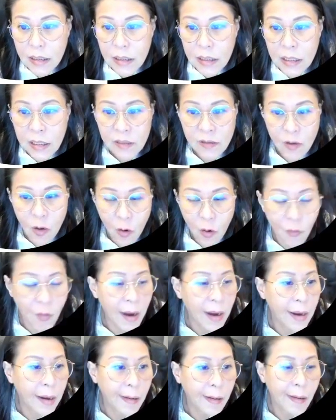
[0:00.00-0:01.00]
is
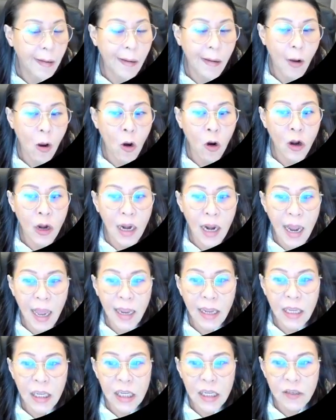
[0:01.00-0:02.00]
correct
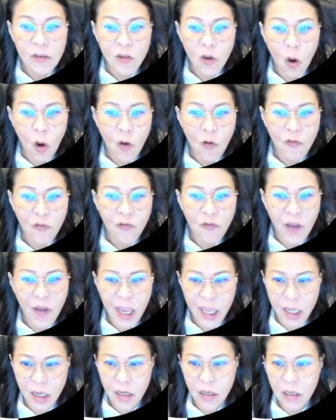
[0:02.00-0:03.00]
online is called
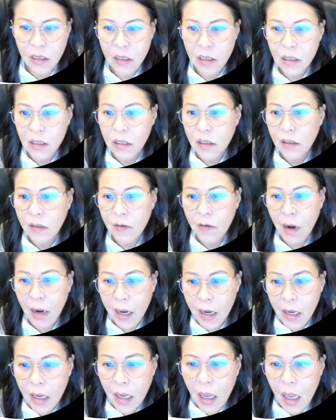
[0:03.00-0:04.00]
fire
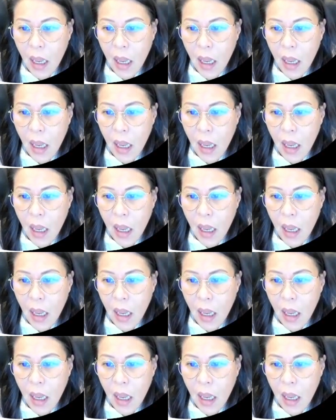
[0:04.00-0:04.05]
right